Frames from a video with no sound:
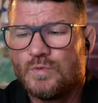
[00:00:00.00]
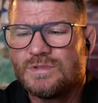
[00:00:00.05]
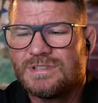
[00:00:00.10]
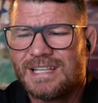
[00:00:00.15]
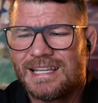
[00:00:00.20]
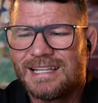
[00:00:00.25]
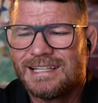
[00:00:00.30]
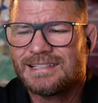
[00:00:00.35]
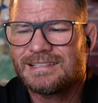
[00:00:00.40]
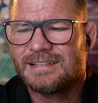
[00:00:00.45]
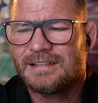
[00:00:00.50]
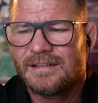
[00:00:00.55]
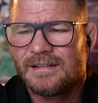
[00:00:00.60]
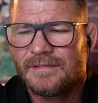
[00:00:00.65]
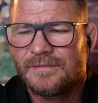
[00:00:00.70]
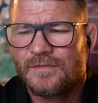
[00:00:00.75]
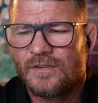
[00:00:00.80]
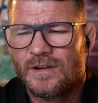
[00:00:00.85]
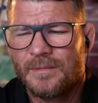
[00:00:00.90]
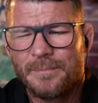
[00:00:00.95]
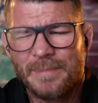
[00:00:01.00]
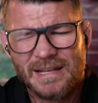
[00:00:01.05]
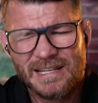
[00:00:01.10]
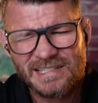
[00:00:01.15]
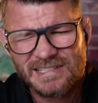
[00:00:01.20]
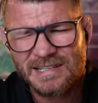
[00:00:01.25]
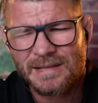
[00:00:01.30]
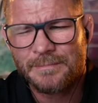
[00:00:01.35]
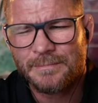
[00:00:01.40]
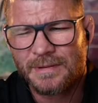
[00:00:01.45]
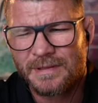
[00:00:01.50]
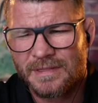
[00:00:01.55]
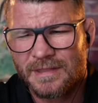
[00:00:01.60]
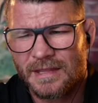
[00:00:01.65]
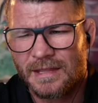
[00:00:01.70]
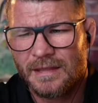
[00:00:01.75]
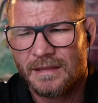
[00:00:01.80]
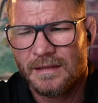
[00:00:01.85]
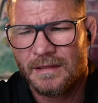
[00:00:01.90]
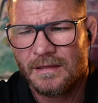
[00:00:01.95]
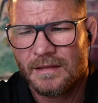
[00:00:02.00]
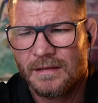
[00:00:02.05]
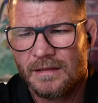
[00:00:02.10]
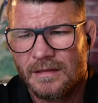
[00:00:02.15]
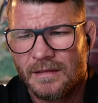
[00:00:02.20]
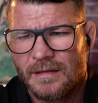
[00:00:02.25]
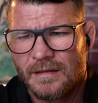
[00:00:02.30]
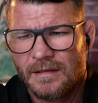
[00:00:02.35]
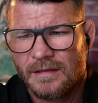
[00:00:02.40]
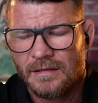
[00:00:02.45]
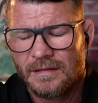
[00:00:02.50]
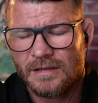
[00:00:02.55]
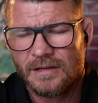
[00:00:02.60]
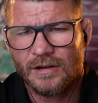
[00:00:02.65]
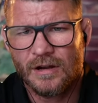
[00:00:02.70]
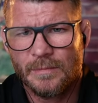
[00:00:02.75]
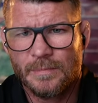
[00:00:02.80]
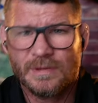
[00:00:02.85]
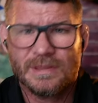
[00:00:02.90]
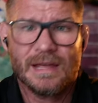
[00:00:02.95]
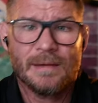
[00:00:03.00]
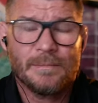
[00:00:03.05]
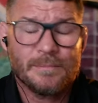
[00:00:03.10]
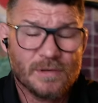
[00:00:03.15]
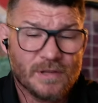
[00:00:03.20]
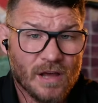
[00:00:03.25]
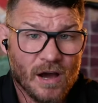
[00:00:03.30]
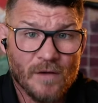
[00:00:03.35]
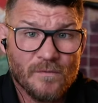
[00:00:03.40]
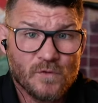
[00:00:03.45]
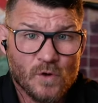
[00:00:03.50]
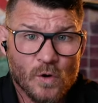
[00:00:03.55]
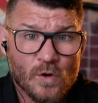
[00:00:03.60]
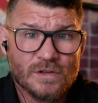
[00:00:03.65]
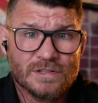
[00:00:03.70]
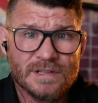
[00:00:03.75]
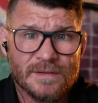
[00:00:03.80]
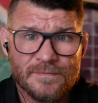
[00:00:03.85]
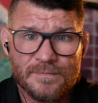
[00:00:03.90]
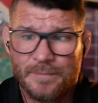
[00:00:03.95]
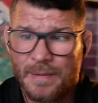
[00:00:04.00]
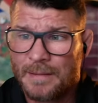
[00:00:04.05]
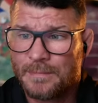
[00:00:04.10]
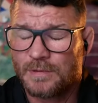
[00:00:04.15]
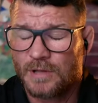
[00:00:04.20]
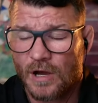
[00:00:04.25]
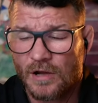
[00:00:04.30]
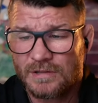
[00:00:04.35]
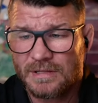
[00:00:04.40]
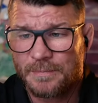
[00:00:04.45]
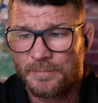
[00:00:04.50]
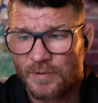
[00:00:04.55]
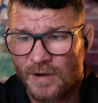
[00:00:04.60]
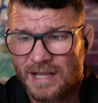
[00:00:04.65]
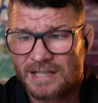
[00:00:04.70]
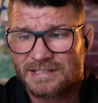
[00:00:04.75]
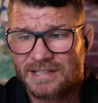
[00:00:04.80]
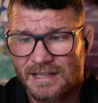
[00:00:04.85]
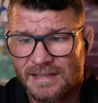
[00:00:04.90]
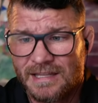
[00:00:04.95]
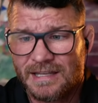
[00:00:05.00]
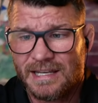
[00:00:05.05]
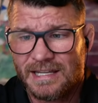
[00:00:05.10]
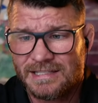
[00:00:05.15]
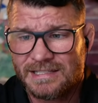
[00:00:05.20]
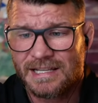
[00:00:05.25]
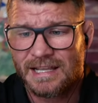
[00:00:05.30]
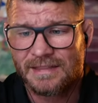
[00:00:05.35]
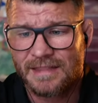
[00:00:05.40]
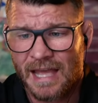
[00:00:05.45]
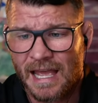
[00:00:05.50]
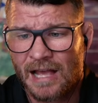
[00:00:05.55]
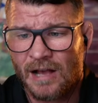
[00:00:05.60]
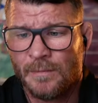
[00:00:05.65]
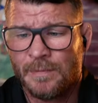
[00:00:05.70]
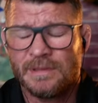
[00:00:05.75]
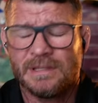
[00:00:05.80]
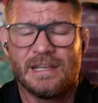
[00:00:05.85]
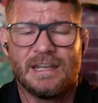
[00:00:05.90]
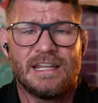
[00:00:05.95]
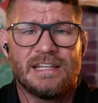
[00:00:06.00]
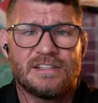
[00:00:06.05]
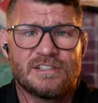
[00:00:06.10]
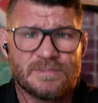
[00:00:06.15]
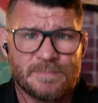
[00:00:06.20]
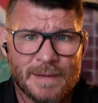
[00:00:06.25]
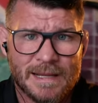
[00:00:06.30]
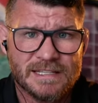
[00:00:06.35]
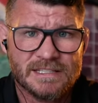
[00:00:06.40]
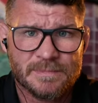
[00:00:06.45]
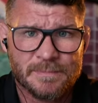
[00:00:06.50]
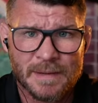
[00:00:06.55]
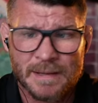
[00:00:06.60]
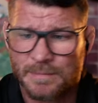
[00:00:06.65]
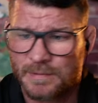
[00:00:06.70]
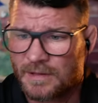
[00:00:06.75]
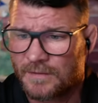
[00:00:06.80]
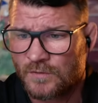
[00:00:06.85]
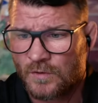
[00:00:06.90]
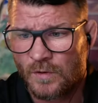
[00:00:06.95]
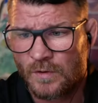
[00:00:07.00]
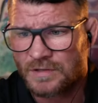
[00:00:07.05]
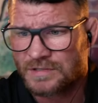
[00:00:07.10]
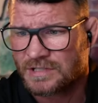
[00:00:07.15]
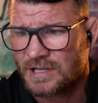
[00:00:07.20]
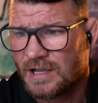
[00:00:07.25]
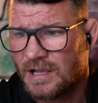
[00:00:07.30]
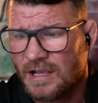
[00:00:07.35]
it for a bit of sympathy, you know, but that, but of course, if people are depressed, then they need to get the help and they need to speak to people, of course,